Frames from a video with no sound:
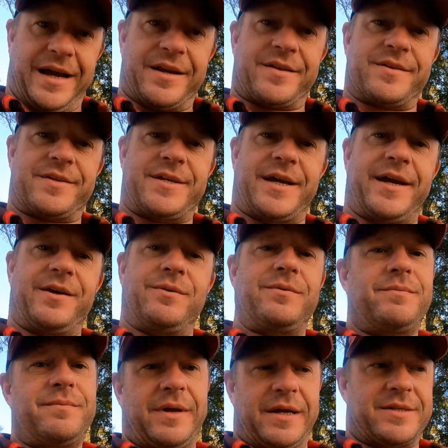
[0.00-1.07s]
under the
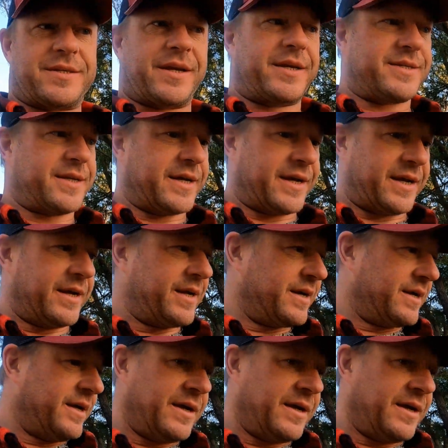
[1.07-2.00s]
tail, as they say